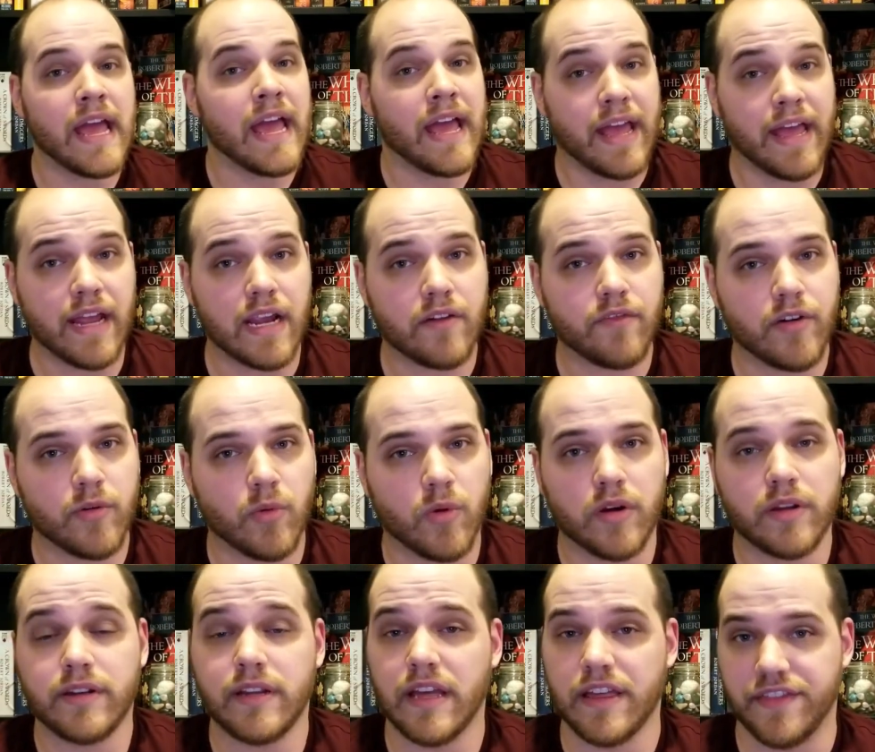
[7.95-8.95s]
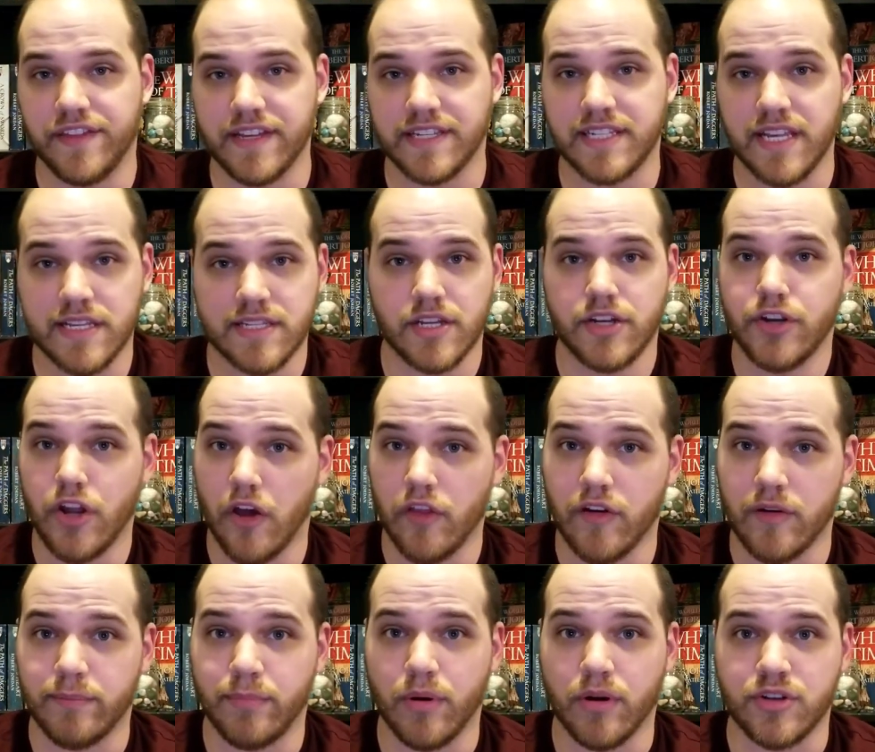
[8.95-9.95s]
Hey everyone, this is
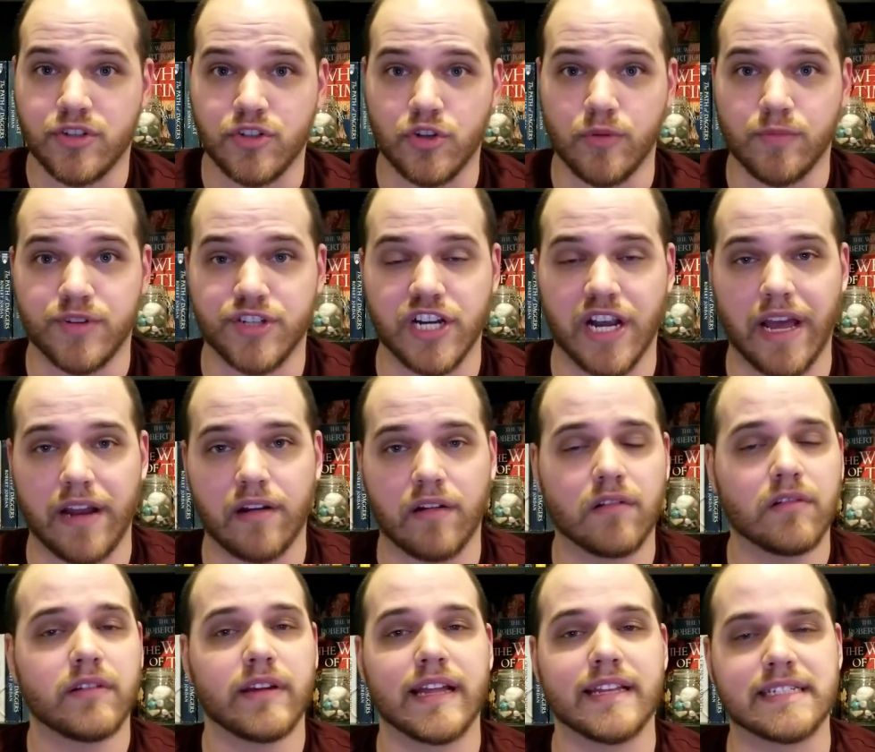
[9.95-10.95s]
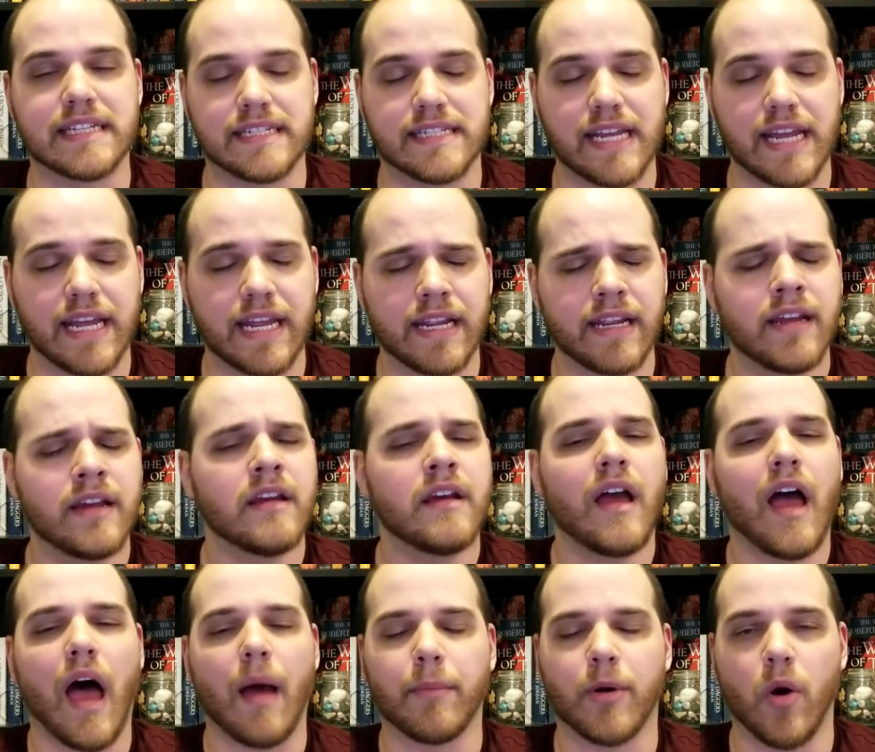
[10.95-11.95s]
another BookTube channel, and today
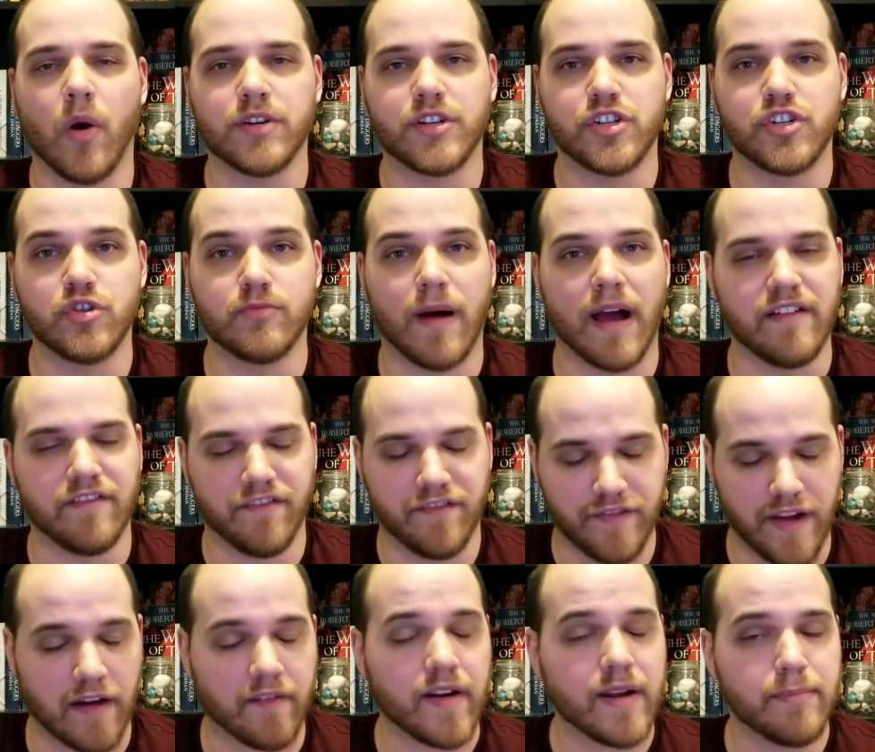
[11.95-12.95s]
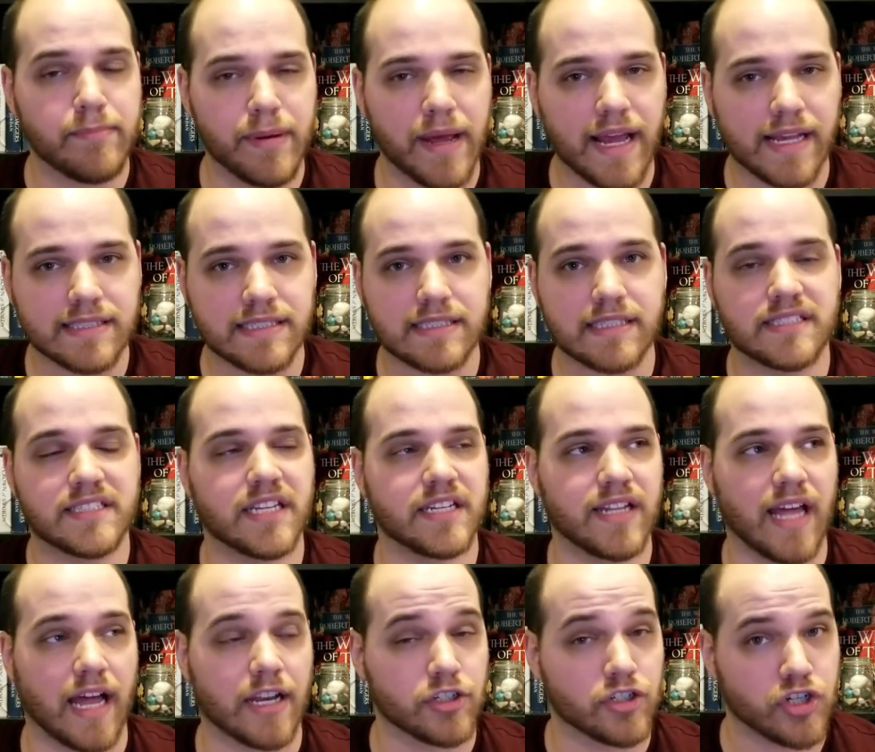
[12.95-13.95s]
I'm going to do my very best to
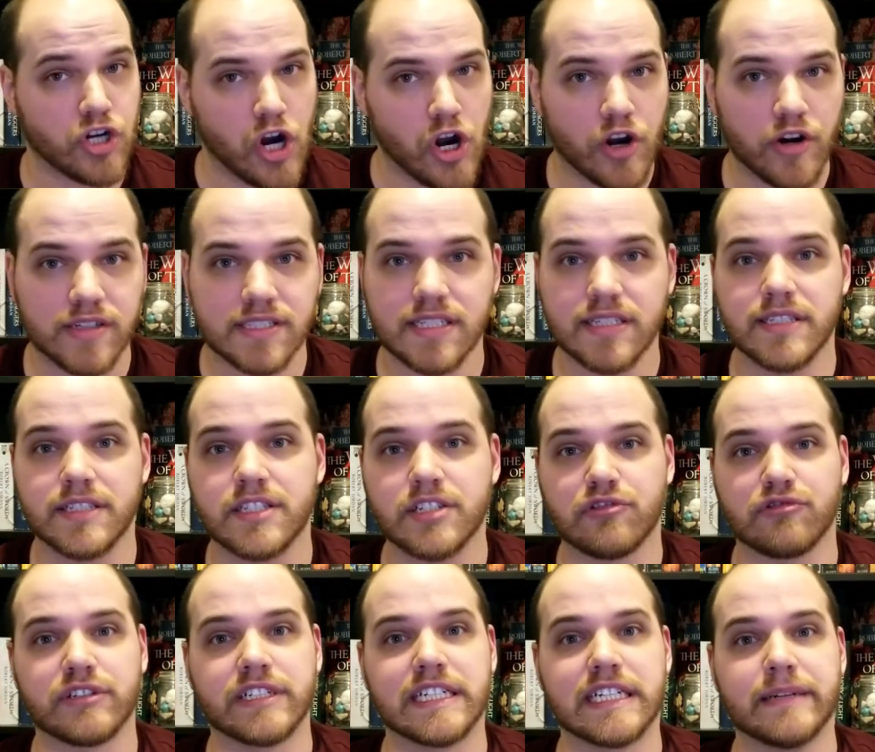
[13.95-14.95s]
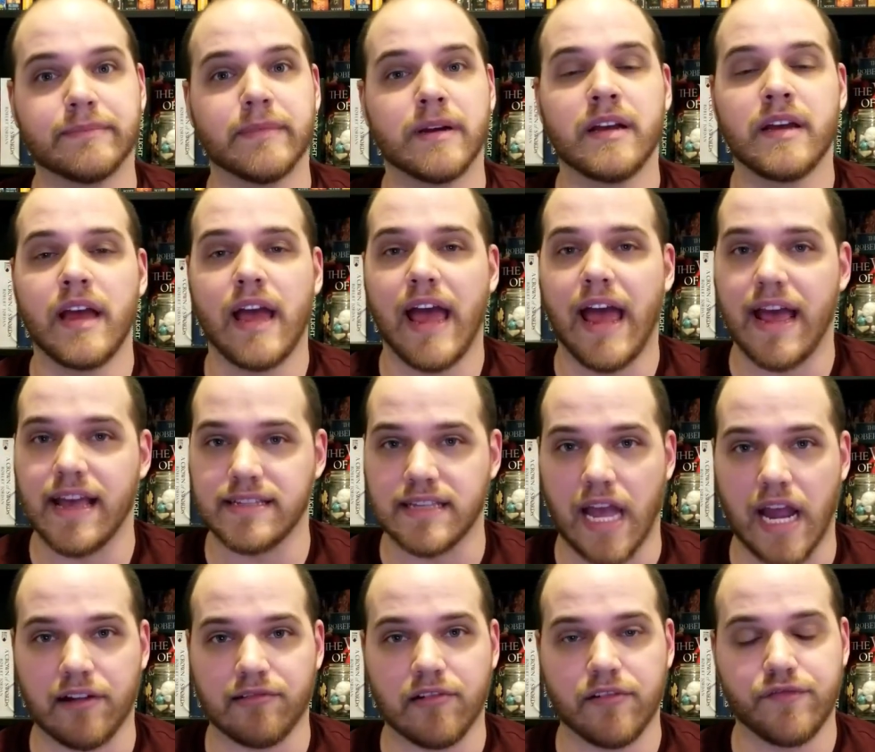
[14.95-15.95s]
not curse and scream as
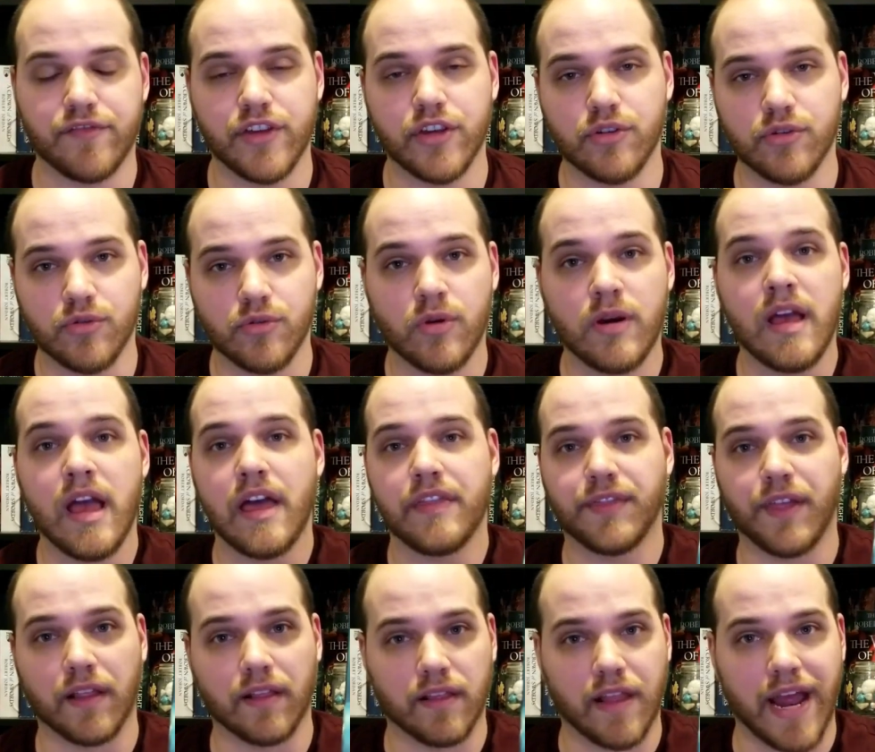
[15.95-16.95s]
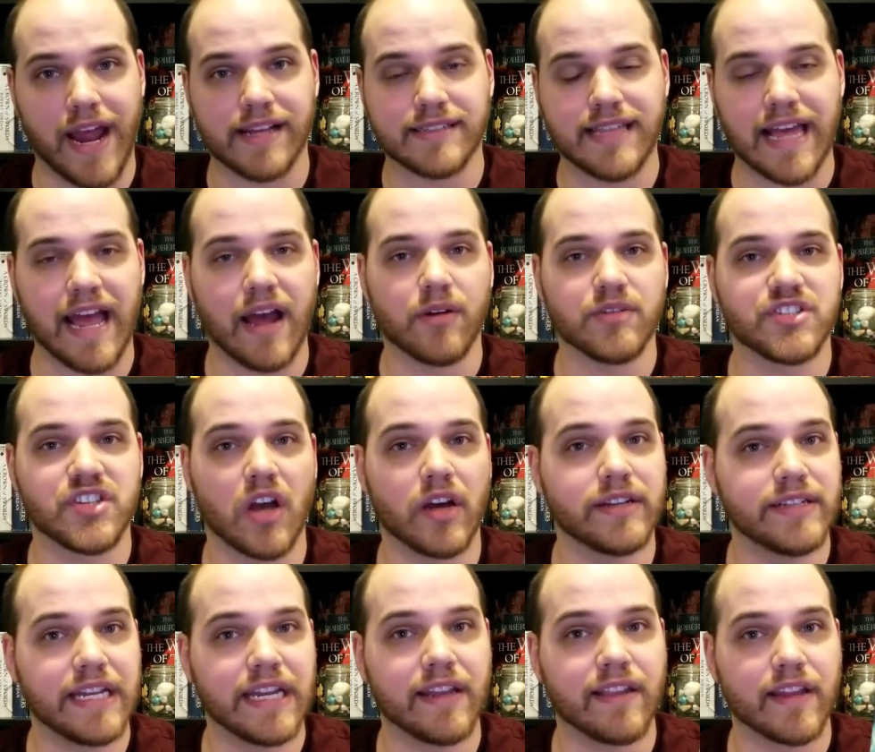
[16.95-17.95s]
I review The Last House on
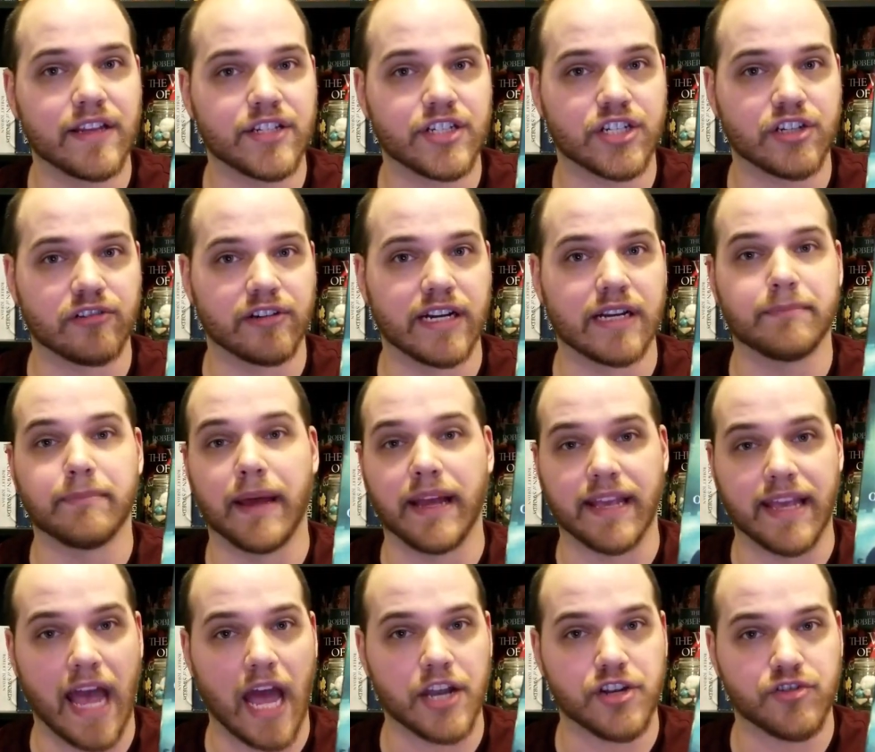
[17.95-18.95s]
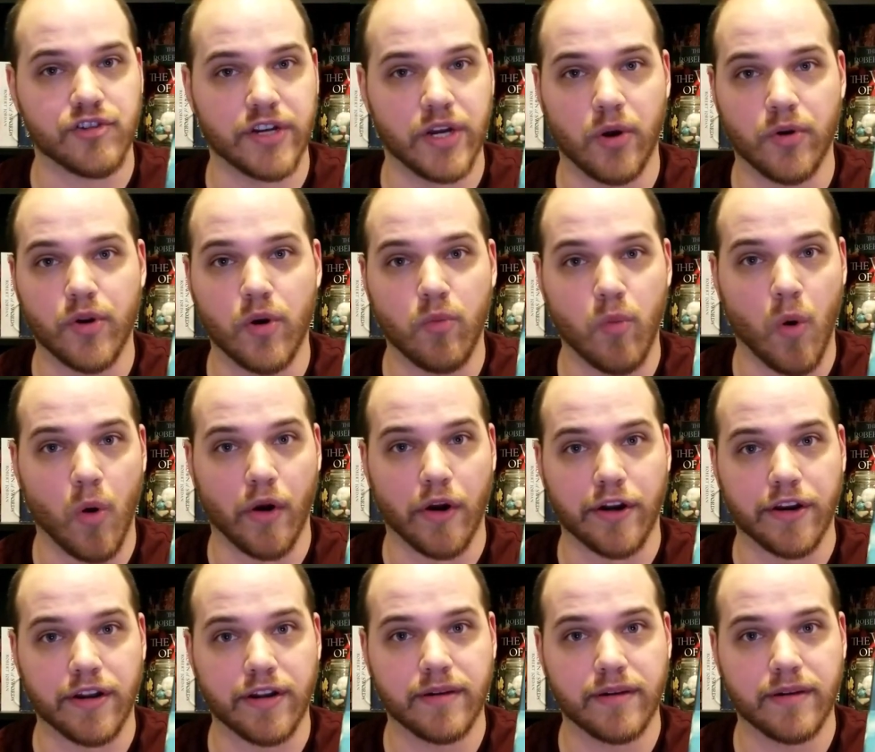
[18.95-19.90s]
Needless Street by Catriona Ward.